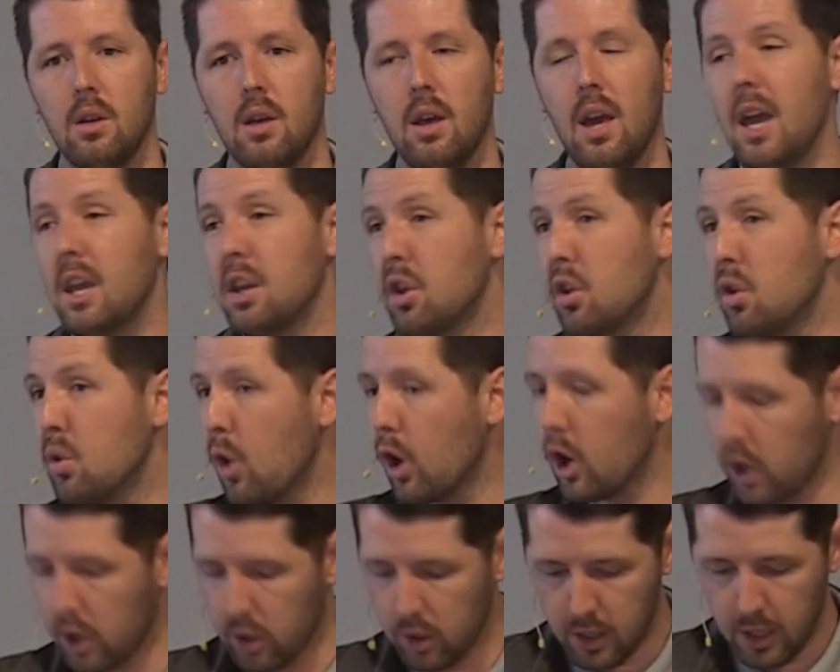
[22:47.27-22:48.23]
And you
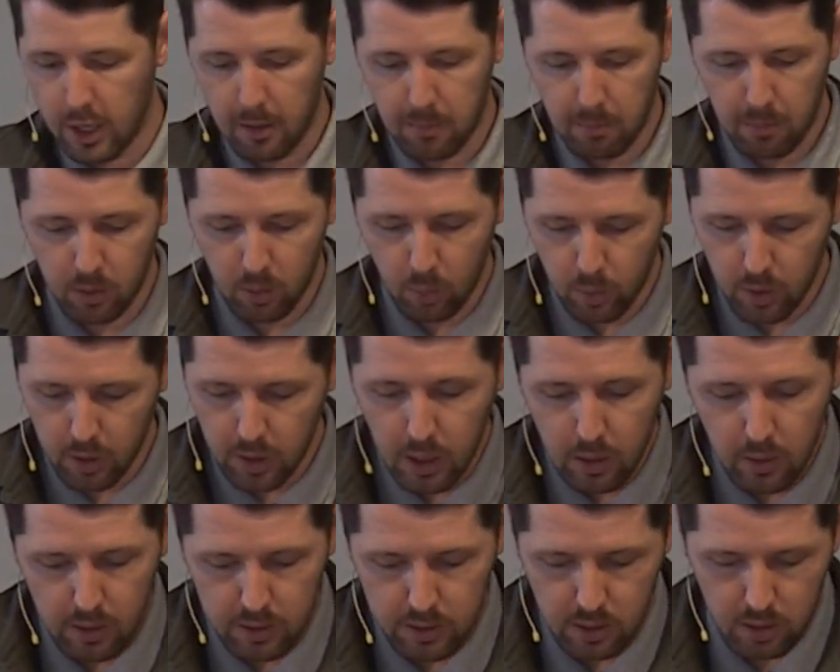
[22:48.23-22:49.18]
hurt him. The word
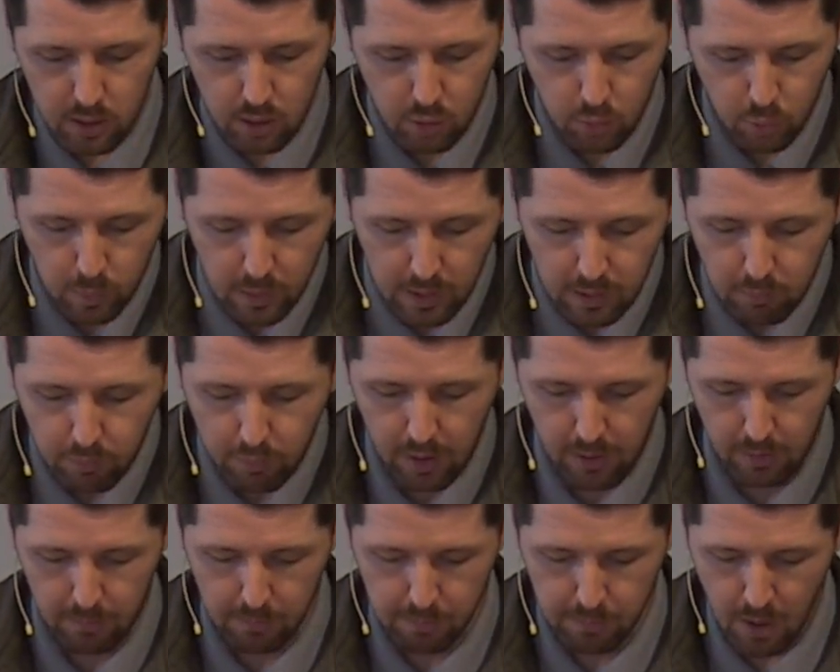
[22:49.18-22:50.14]
here is grieve
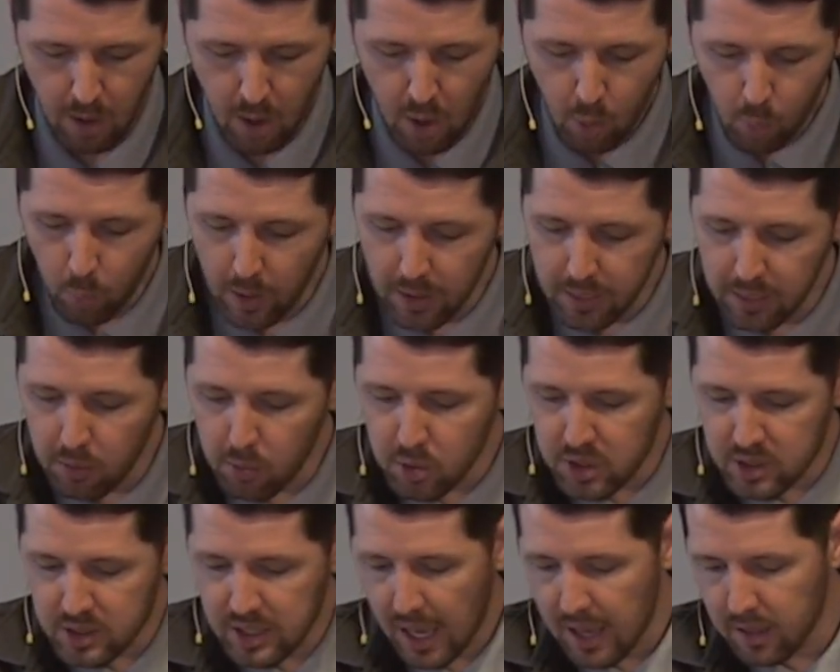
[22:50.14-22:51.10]
him when you
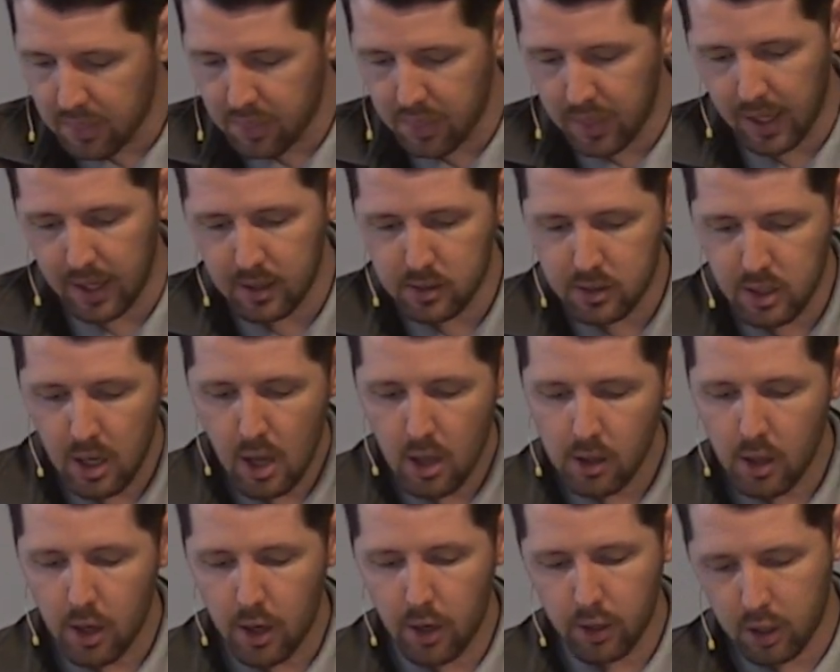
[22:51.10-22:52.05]
say things
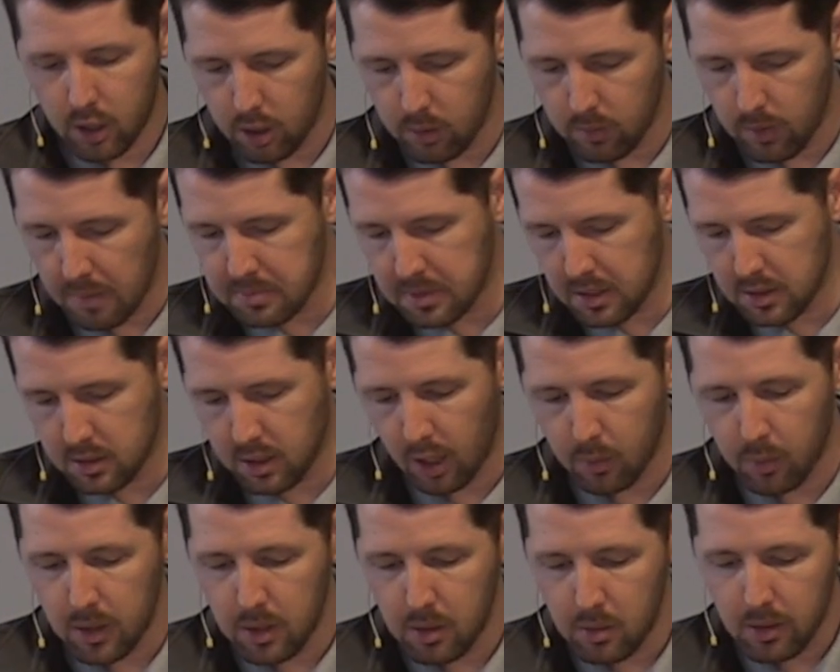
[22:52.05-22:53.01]
that are corrupting talk,
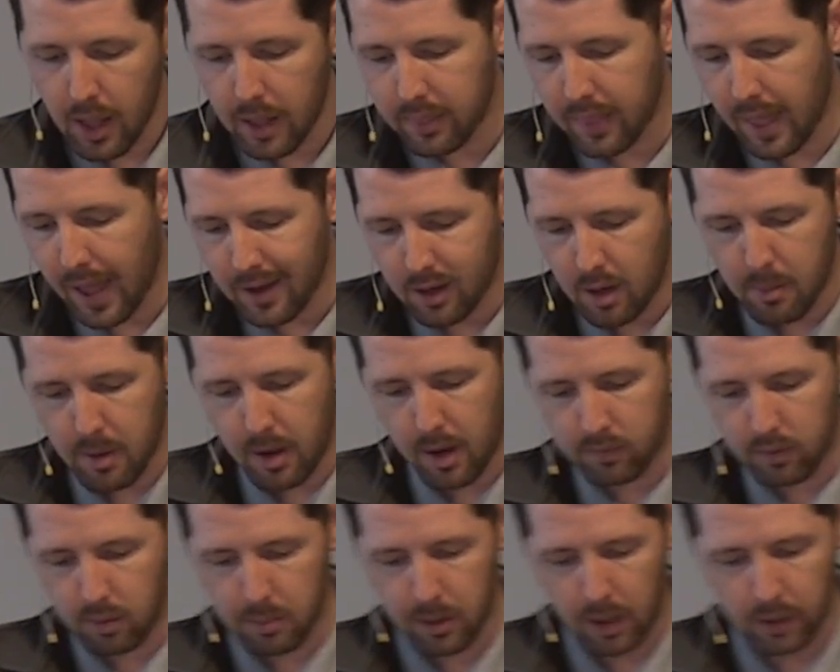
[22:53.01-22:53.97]
when you let that come out of
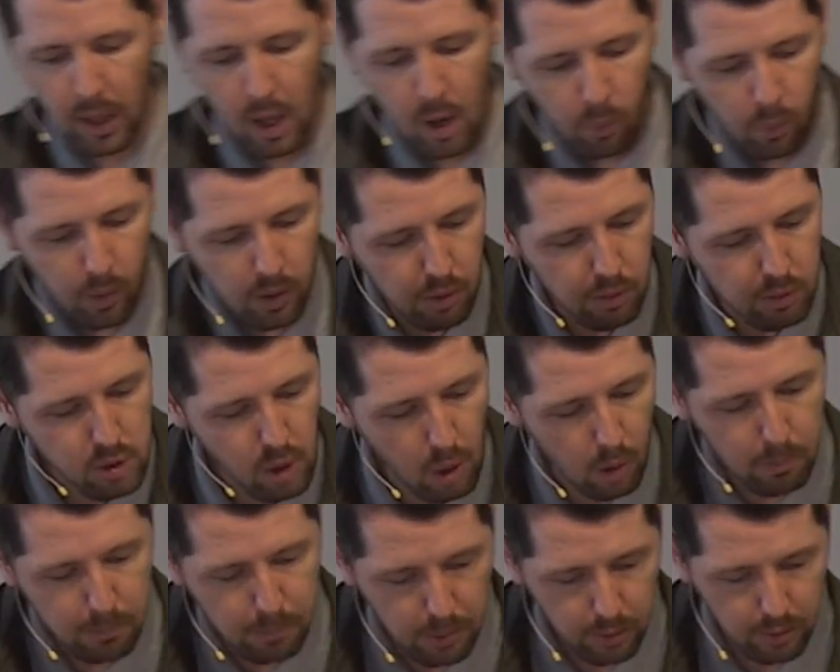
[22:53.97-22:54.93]
your mouth, when you
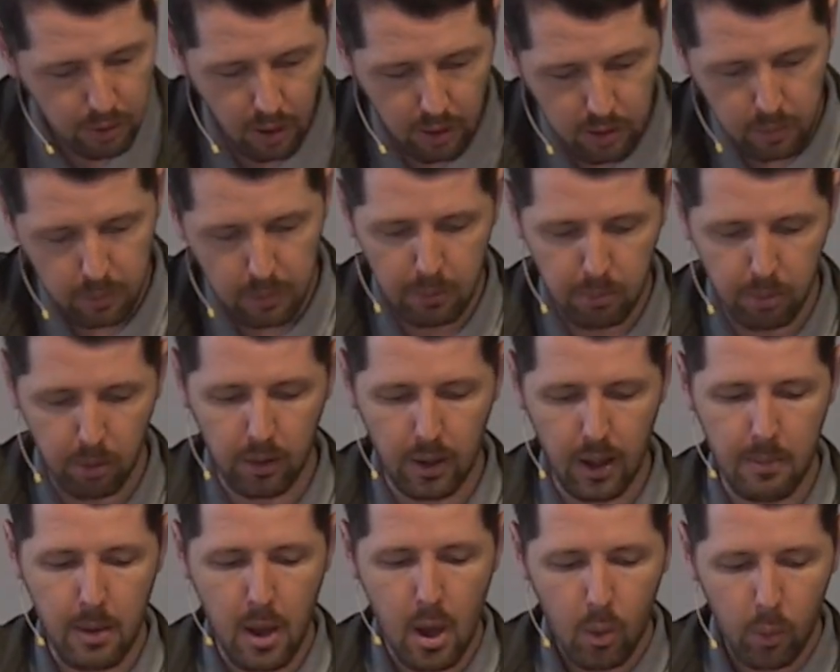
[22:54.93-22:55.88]
don't build other people
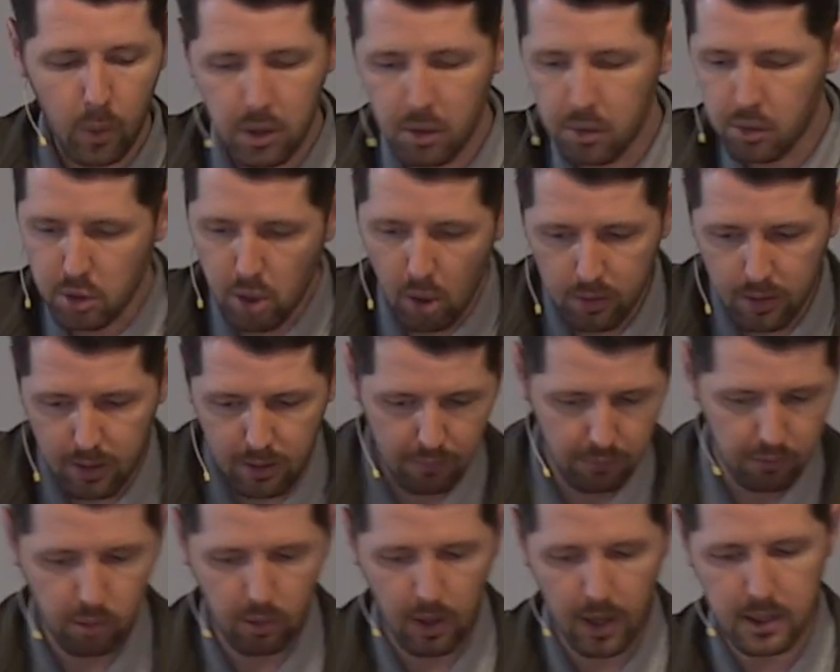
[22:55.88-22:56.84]
up, when you don't give
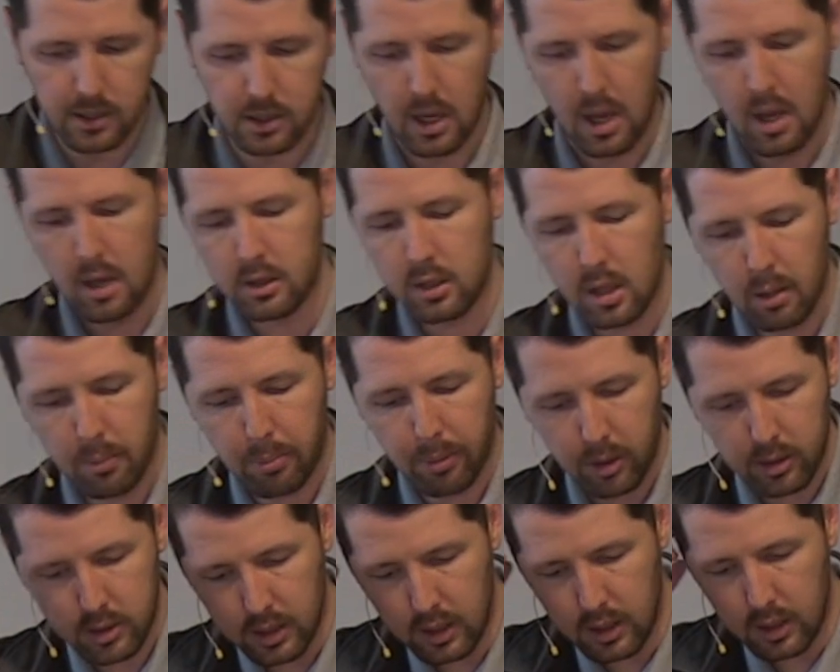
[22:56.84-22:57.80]
grace to the
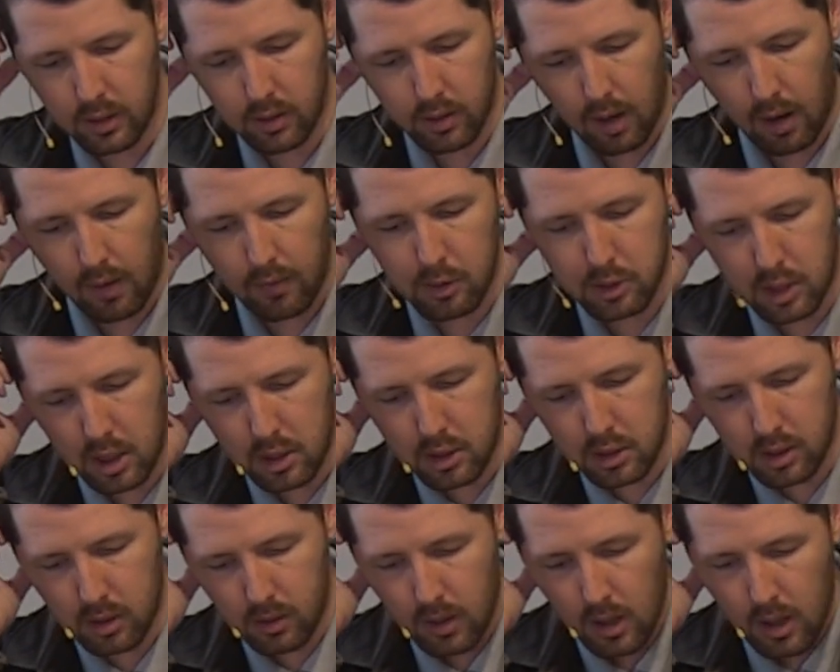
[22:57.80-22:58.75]
person in your
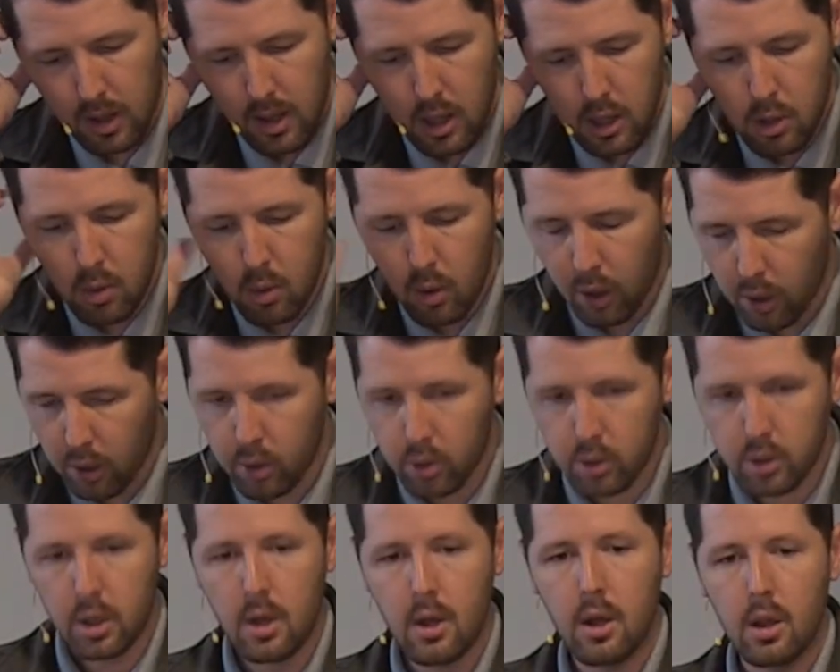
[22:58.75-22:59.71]
conversation. You
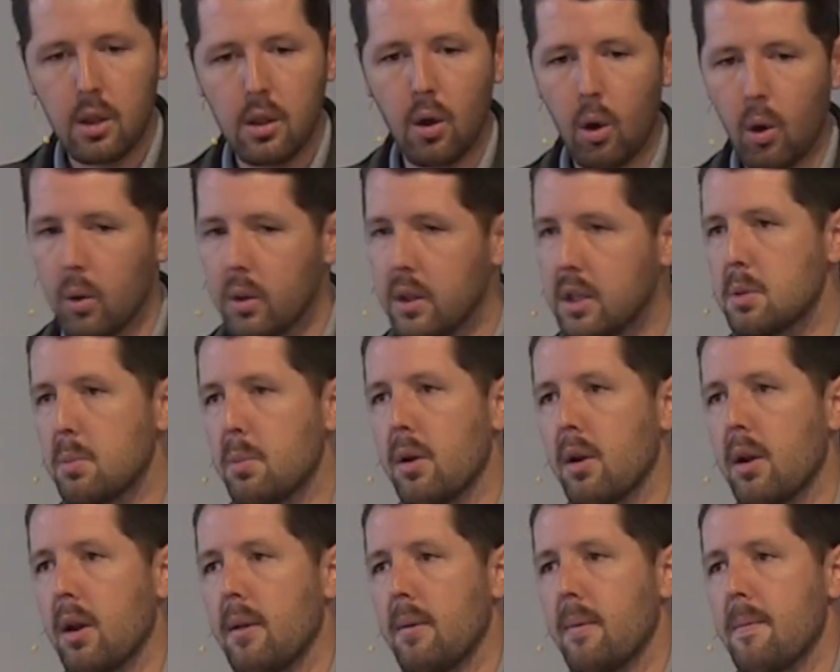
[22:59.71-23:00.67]
hurt the Holy
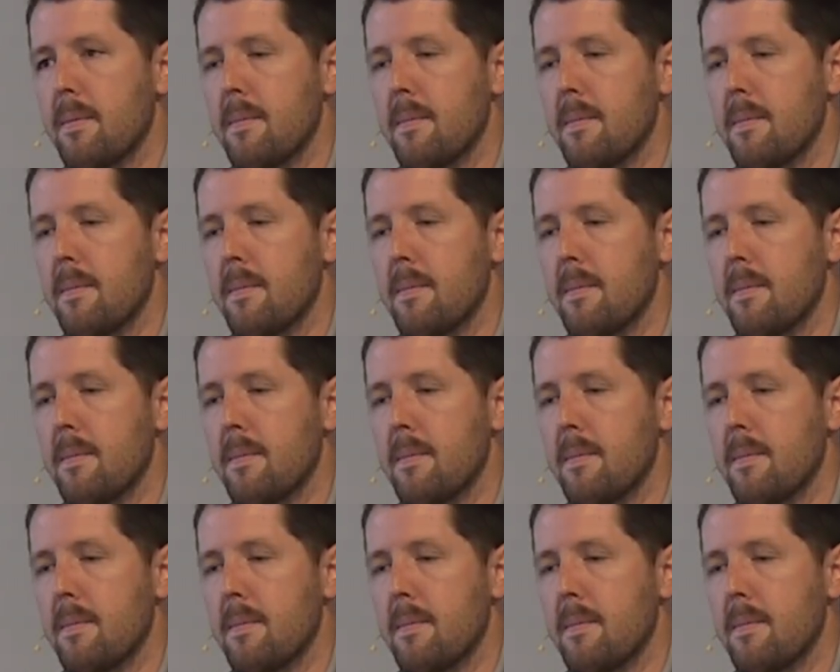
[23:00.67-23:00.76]
Spirit.